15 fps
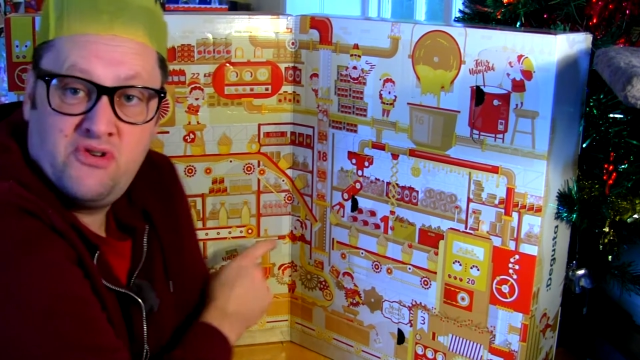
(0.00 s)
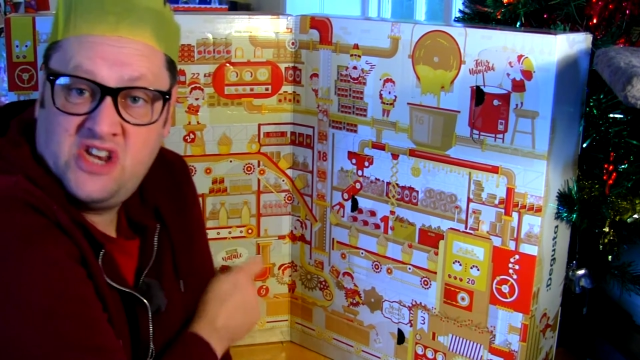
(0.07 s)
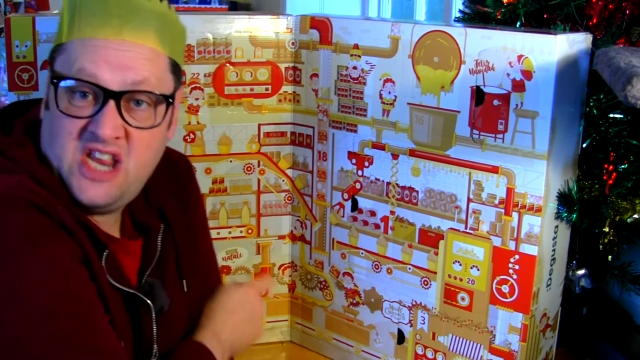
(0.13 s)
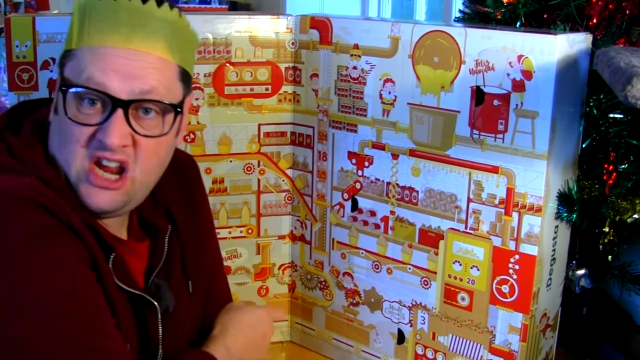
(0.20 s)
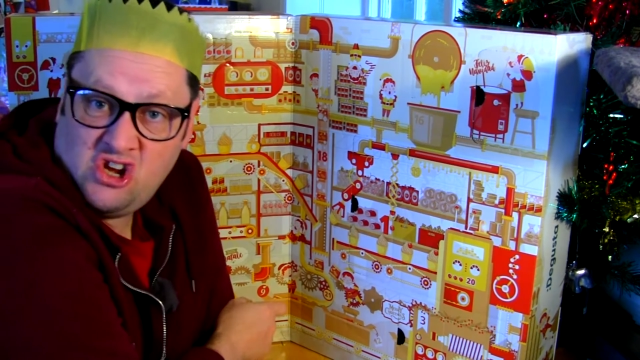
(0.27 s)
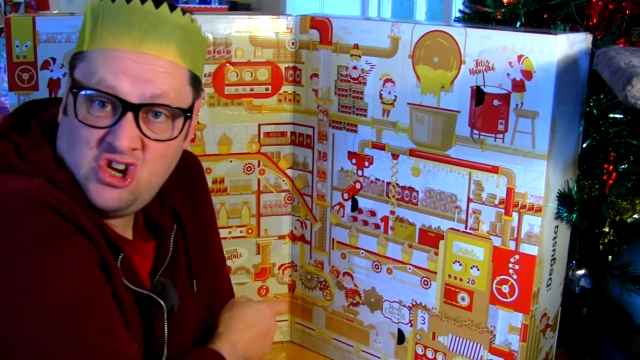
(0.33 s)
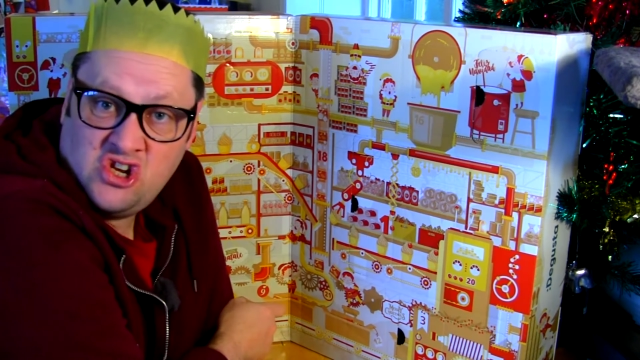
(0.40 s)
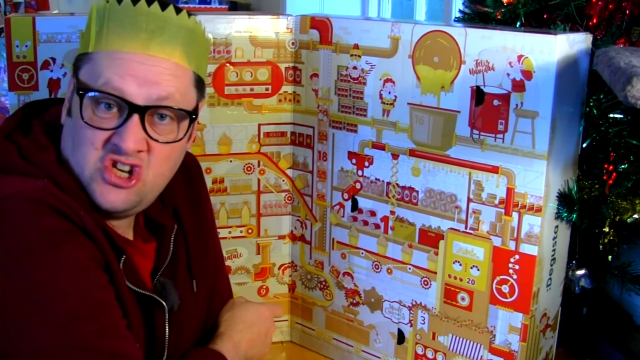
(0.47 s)

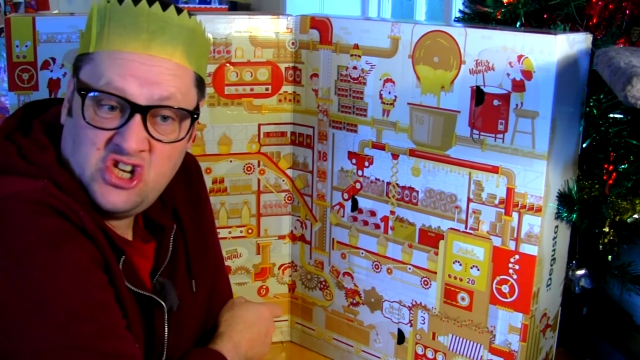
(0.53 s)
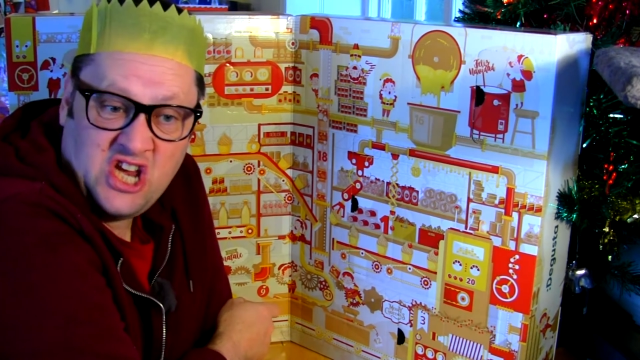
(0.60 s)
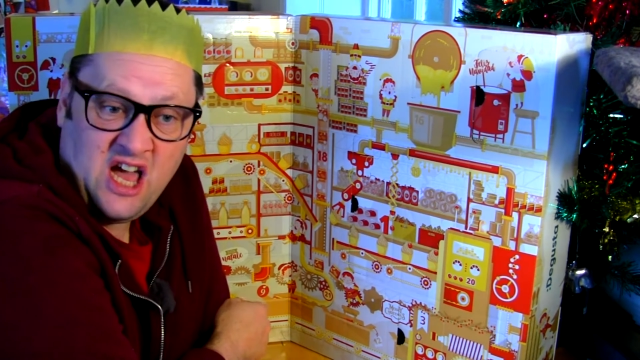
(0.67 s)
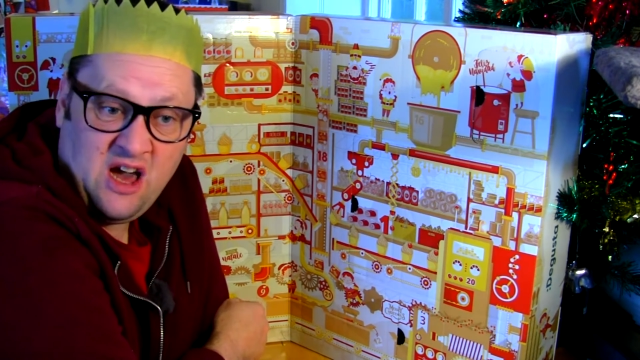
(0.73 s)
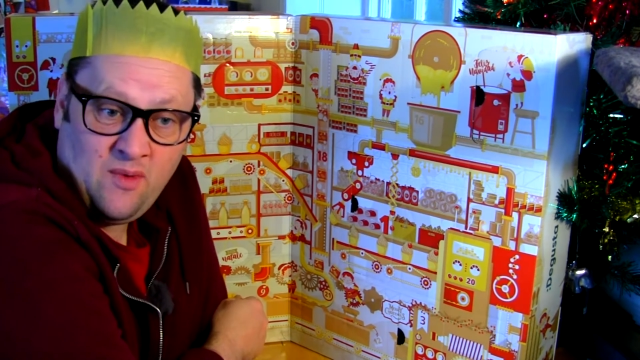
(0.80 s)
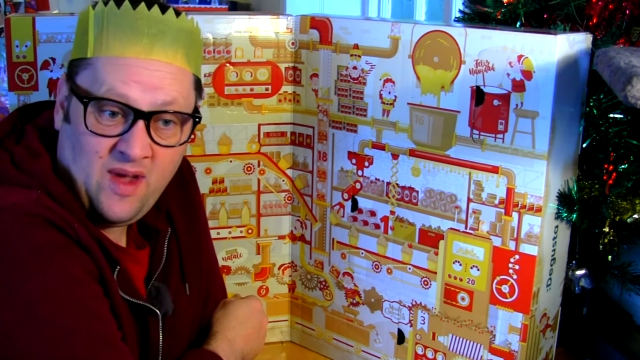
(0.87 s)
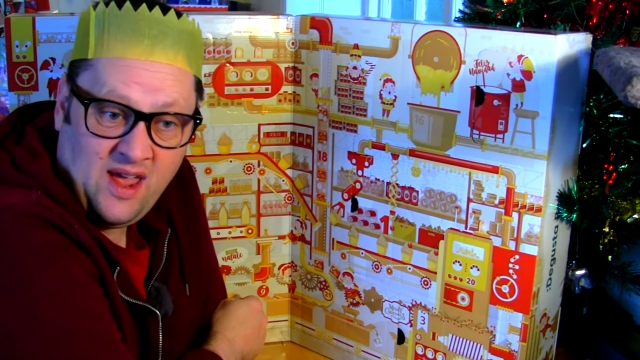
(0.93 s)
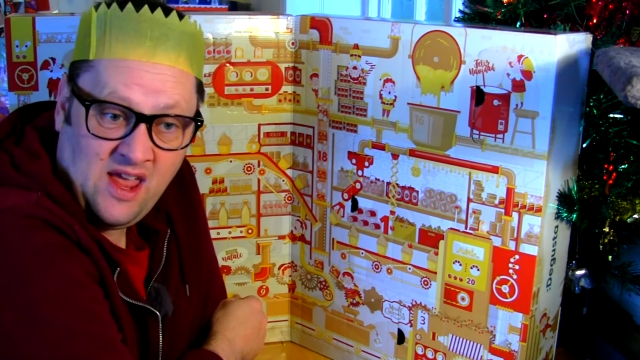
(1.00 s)
prediction,
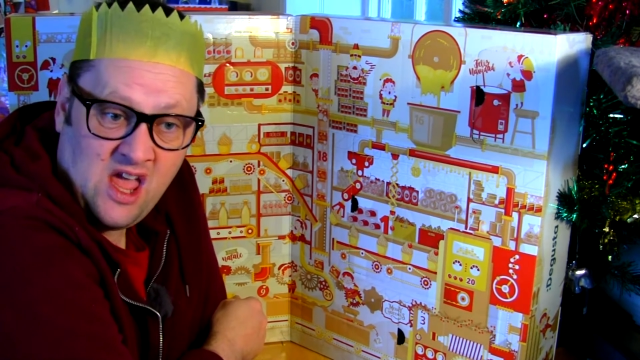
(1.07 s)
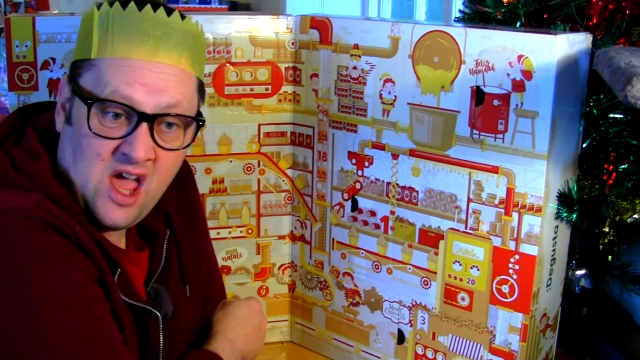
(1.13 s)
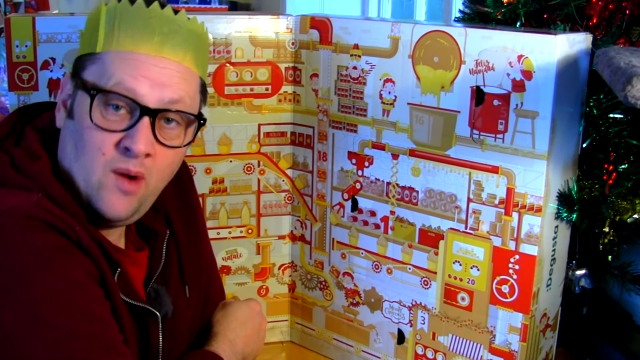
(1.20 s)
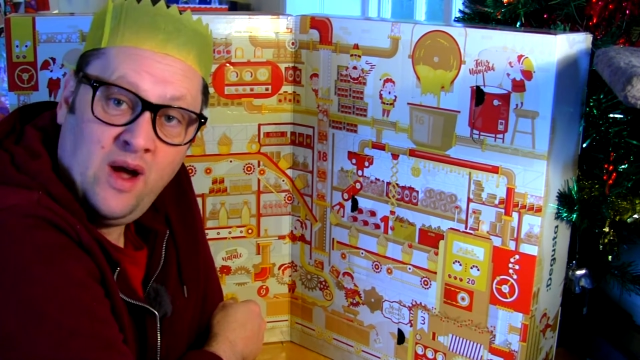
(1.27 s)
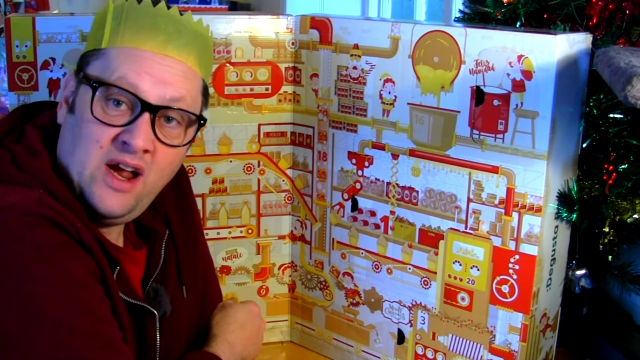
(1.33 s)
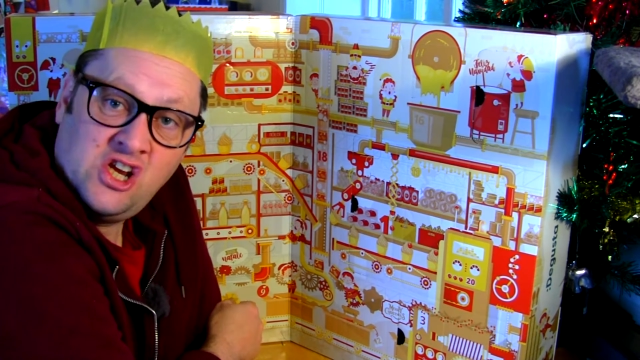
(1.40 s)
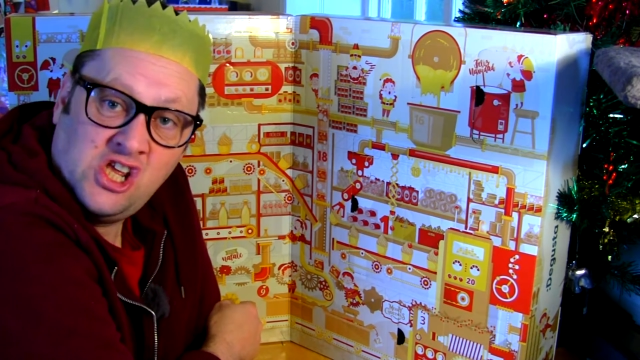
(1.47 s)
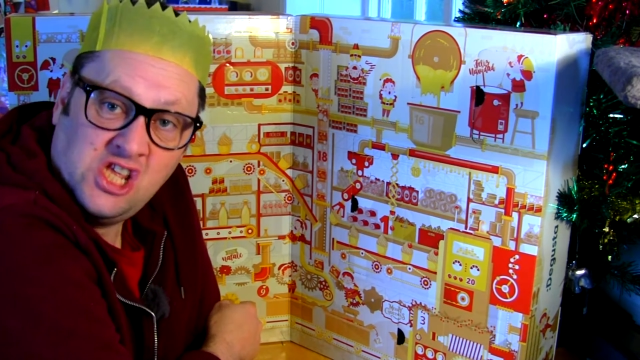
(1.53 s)
shall we?
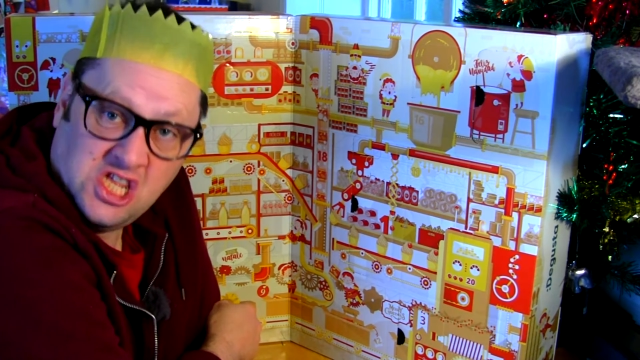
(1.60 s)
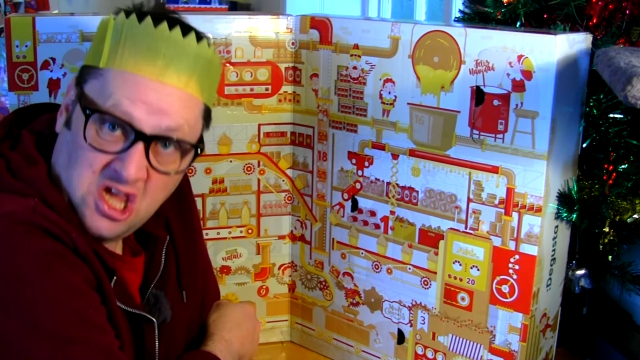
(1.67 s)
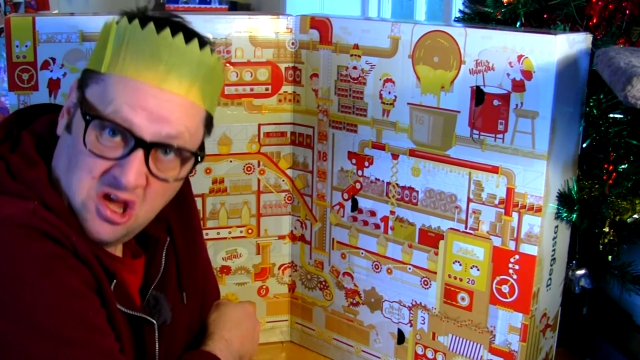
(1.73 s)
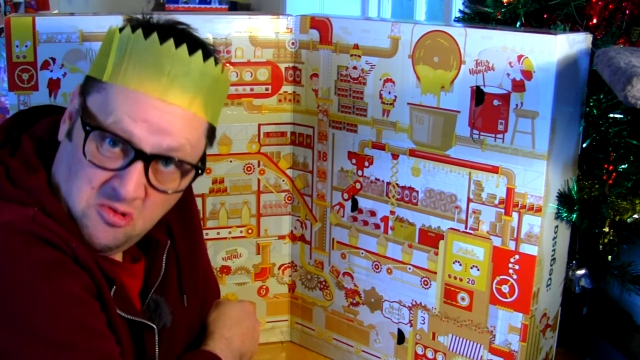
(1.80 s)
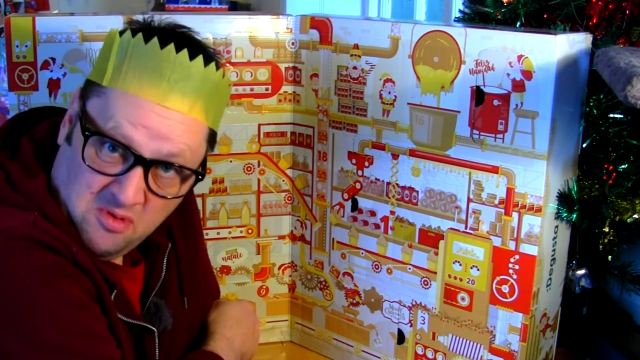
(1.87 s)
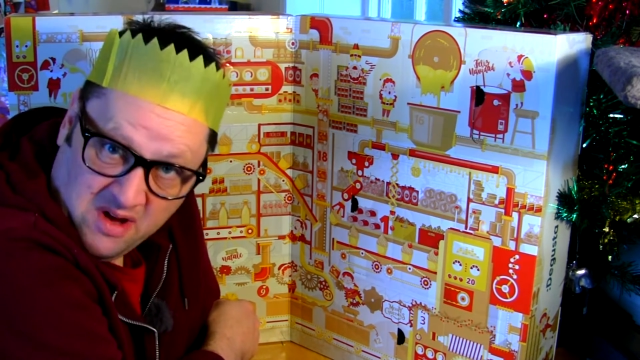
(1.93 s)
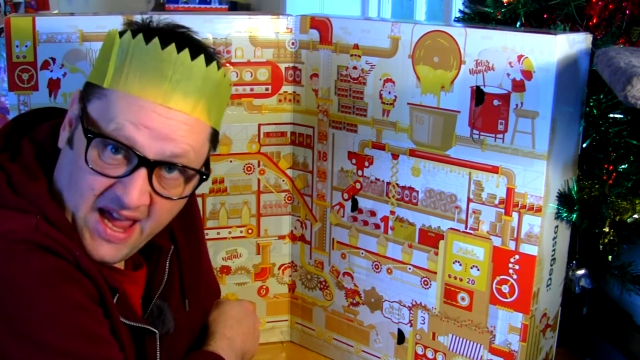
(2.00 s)
Why don't you